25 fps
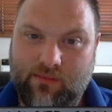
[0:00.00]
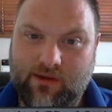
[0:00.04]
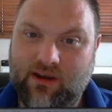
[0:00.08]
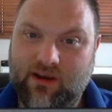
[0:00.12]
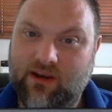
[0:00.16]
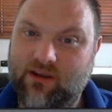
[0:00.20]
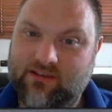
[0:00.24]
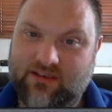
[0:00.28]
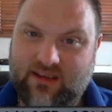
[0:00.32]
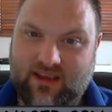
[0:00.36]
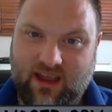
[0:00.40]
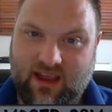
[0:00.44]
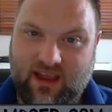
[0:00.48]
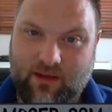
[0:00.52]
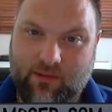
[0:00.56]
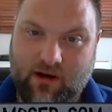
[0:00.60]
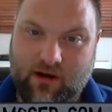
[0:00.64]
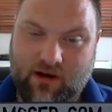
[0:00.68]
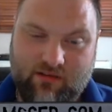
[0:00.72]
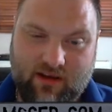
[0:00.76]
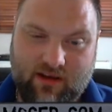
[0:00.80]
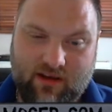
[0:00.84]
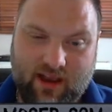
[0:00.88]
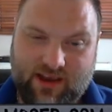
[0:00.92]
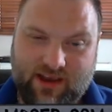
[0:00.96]
on
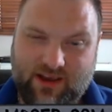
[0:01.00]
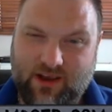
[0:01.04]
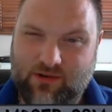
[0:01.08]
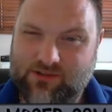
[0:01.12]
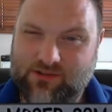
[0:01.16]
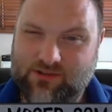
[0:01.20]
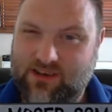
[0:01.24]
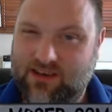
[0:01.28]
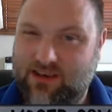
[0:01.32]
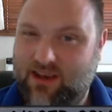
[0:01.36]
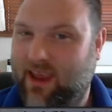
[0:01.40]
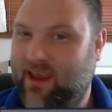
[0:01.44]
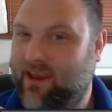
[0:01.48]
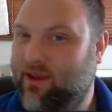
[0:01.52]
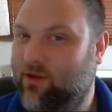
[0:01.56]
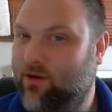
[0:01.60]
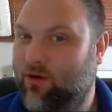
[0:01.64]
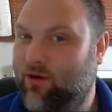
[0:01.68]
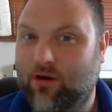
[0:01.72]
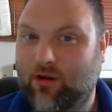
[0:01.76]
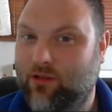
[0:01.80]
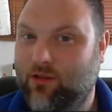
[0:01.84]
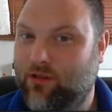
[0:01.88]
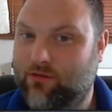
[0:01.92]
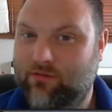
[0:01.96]
DMR radios. In
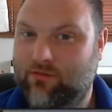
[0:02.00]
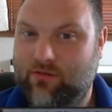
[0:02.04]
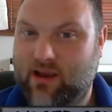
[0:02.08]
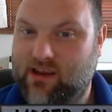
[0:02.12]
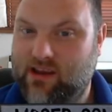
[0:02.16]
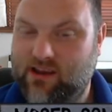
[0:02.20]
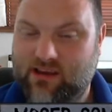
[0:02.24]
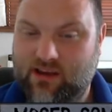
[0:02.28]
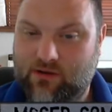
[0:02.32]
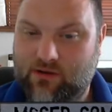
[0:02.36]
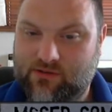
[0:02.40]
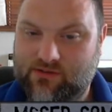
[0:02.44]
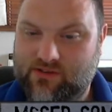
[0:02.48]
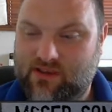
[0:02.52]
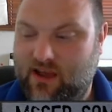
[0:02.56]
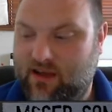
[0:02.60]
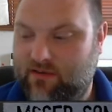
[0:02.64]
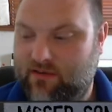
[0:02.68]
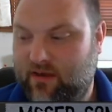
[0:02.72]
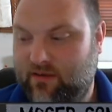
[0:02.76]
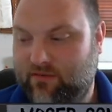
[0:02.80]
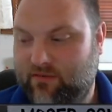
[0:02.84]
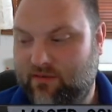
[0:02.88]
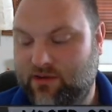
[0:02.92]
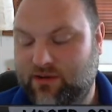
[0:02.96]
all the radios that
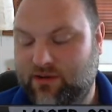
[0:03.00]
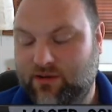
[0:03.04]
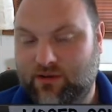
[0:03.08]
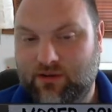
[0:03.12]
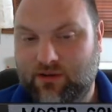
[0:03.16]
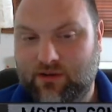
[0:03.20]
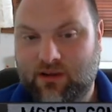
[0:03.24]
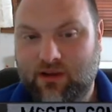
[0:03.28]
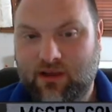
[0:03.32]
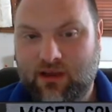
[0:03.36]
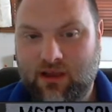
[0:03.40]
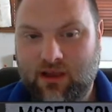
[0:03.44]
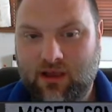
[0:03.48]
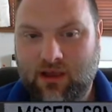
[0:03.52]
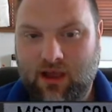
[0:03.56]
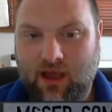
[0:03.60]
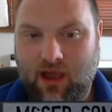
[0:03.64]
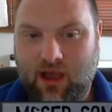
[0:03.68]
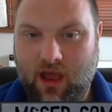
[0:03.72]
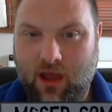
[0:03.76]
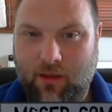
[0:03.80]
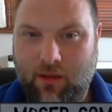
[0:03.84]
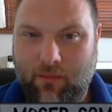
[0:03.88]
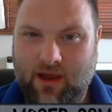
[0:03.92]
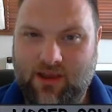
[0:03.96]
I've ever done,
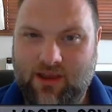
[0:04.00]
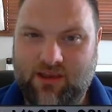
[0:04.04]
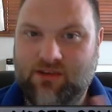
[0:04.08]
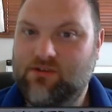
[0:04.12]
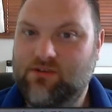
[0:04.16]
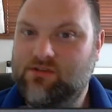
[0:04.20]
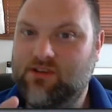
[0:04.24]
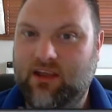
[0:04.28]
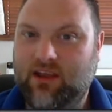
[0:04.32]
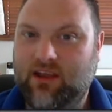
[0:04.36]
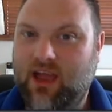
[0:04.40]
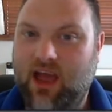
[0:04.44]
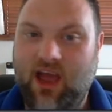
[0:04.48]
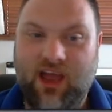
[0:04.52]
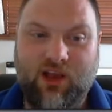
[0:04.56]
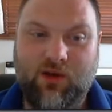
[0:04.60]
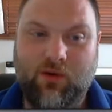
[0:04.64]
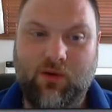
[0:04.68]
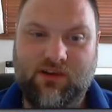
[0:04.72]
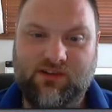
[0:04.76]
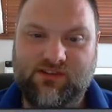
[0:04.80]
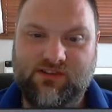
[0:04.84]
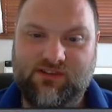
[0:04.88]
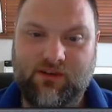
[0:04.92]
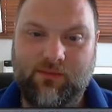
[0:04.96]
I usually get a
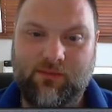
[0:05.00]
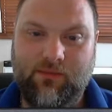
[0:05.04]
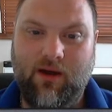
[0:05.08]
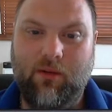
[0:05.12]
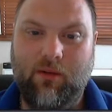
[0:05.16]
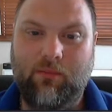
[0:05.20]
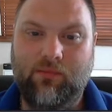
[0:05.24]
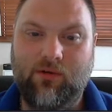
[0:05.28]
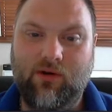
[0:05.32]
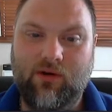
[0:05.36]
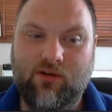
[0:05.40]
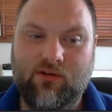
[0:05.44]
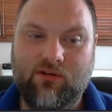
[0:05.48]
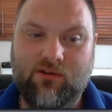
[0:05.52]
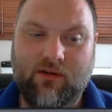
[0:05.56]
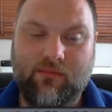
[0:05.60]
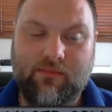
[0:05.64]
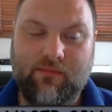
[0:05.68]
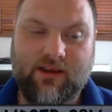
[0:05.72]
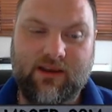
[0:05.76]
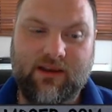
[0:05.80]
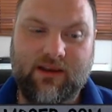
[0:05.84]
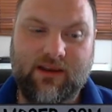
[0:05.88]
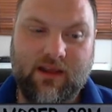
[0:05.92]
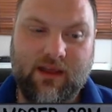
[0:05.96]
question about
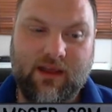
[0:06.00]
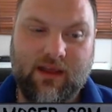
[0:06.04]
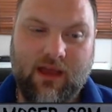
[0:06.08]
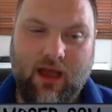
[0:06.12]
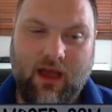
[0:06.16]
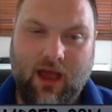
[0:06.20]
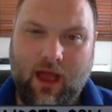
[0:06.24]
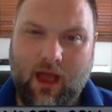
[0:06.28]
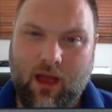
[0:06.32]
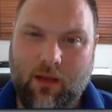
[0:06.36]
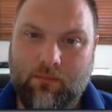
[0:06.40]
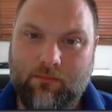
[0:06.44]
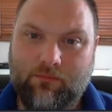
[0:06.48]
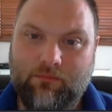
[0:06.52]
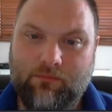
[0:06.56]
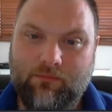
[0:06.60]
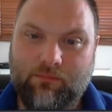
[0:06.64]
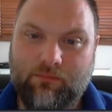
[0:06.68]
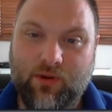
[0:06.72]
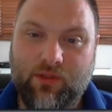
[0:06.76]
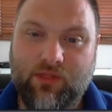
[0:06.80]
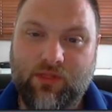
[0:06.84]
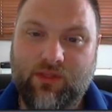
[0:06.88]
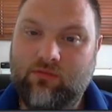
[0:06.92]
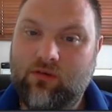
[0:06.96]
programming.
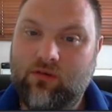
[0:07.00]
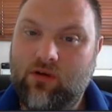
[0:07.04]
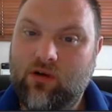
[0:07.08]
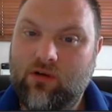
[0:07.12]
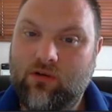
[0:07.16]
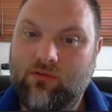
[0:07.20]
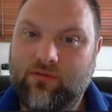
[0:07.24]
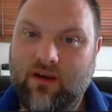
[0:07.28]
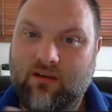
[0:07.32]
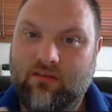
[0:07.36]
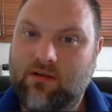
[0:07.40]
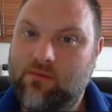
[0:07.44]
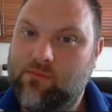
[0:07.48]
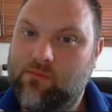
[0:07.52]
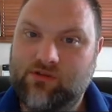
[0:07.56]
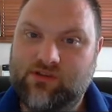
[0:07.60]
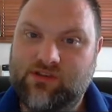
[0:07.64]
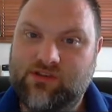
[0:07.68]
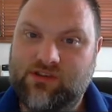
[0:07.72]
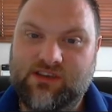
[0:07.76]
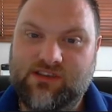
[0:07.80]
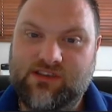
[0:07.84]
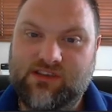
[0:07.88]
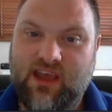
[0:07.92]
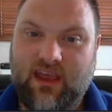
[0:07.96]
But they're all very
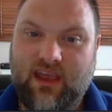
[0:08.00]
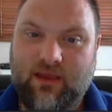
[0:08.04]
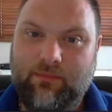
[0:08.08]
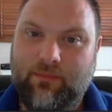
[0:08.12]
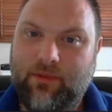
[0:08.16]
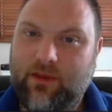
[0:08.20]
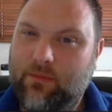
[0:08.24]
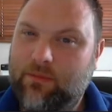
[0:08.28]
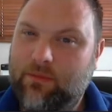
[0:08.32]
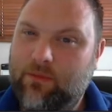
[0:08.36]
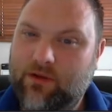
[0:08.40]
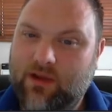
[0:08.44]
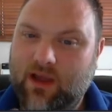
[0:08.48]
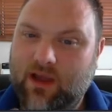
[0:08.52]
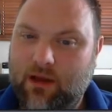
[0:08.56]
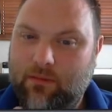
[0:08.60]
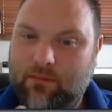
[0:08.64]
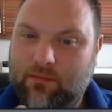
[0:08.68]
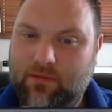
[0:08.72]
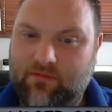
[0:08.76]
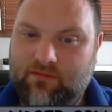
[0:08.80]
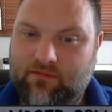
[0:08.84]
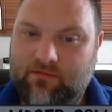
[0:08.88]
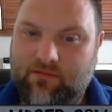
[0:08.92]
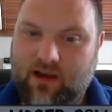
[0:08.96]
much the same. People get a
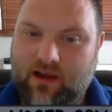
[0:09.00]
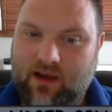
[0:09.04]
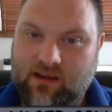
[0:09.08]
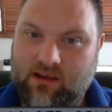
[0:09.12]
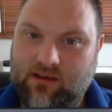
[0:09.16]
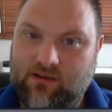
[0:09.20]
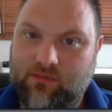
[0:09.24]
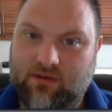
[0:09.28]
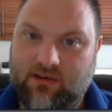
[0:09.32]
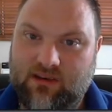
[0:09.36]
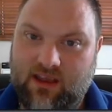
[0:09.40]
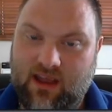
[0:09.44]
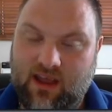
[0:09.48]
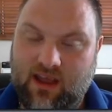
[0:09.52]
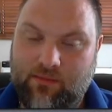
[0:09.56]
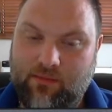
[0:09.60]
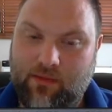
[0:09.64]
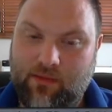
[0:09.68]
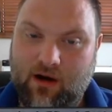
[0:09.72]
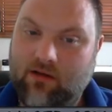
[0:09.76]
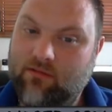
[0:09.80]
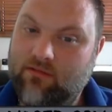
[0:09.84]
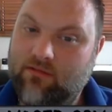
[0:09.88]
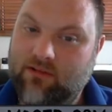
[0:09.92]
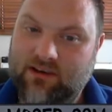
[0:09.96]
bit frightened with
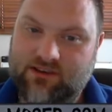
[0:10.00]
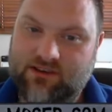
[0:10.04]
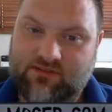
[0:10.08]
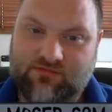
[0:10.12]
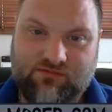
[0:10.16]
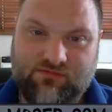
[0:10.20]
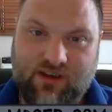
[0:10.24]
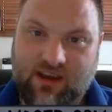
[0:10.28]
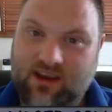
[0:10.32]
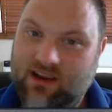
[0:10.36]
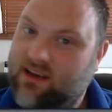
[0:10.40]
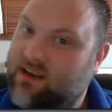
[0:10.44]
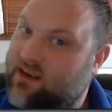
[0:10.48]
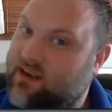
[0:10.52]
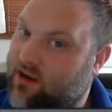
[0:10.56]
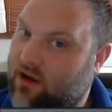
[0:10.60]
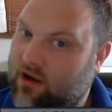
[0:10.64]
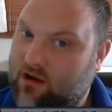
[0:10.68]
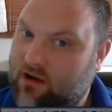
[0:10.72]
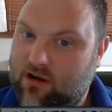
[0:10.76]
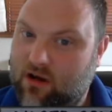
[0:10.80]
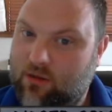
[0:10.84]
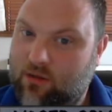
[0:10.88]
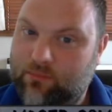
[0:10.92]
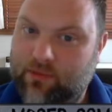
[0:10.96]
DMR, and it's really
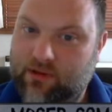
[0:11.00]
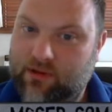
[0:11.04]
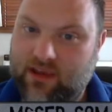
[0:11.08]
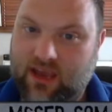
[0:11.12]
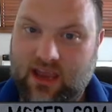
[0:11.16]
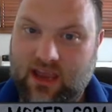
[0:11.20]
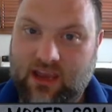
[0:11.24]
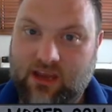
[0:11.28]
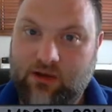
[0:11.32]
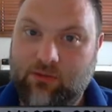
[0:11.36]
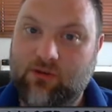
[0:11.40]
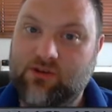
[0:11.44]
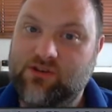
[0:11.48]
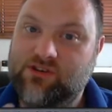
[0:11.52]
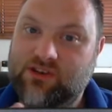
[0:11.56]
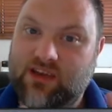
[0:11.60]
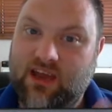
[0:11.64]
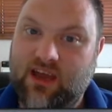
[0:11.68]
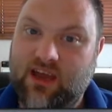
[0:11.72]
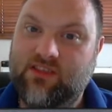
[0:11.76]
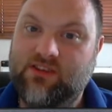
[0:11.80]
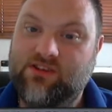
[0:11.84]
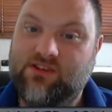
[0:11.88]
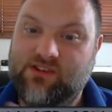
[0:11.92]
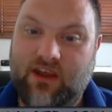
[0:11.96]
not complicated once you
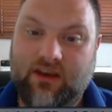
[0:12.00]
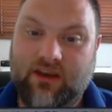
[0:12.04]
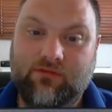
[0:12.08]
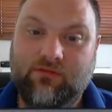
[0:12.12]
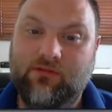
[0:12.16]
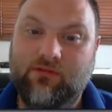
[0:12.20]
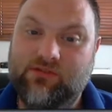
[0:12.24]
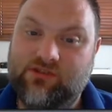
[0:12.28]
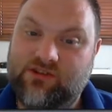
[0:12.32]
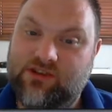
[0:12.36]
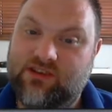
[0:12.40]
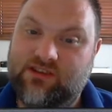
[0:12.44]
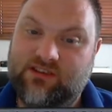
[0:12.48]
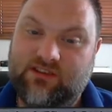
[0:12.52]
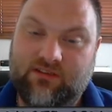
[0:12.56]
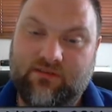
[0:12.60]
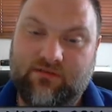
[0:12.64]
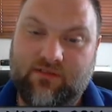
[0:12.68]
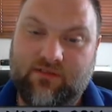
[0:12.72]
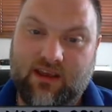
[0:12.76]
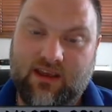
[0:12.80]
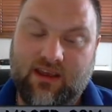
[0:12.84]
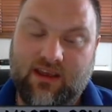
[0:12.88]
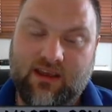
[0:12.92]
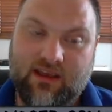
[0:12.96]
get the general gist of
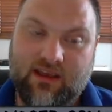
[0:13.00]
it.